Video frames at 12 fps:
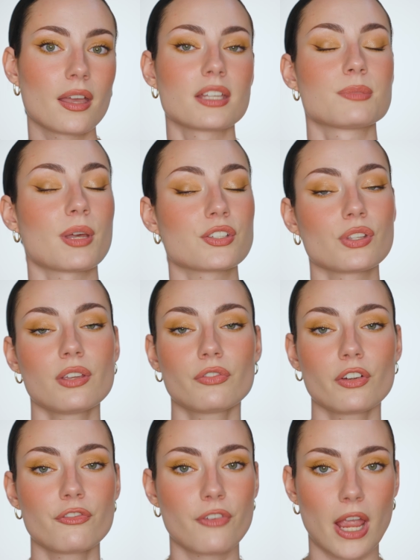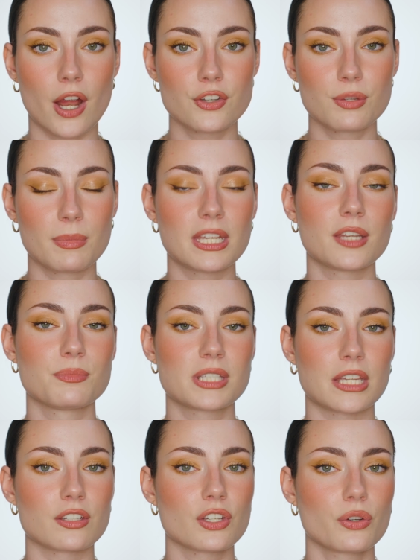Especially for fair to medium
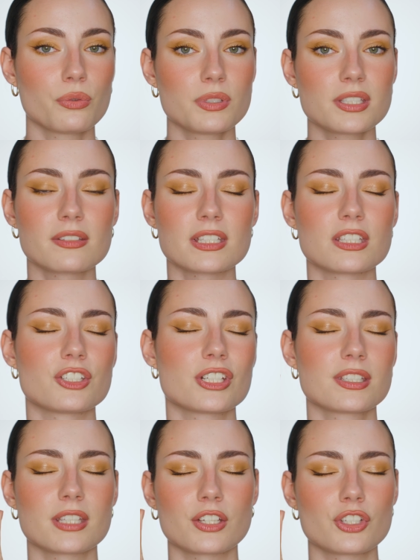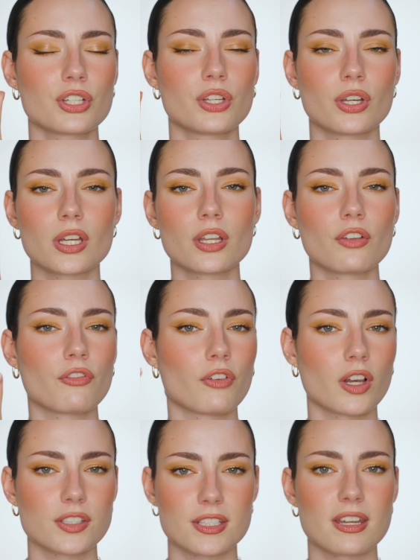skin tones, this is just such a good,
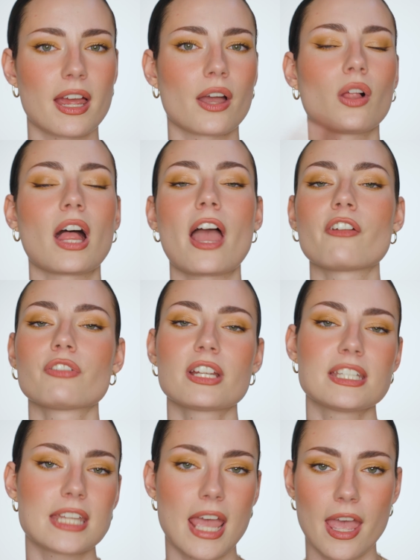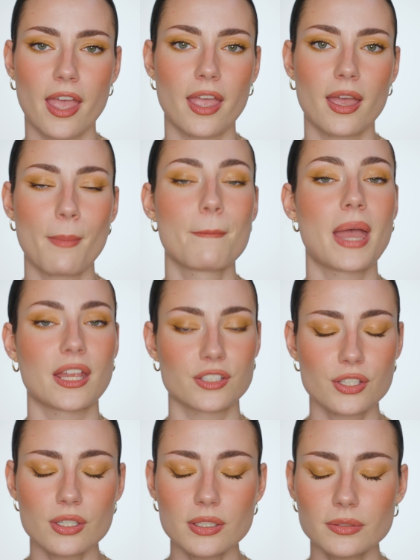versatile, everyday
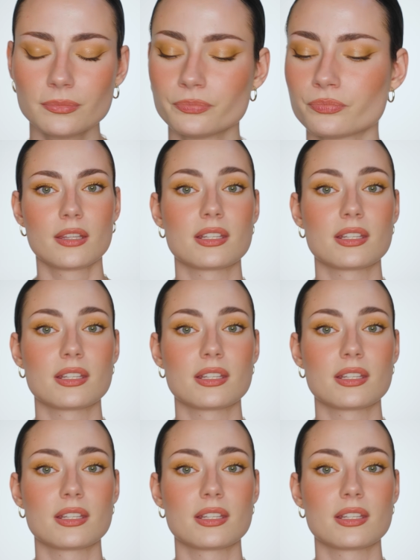pencil.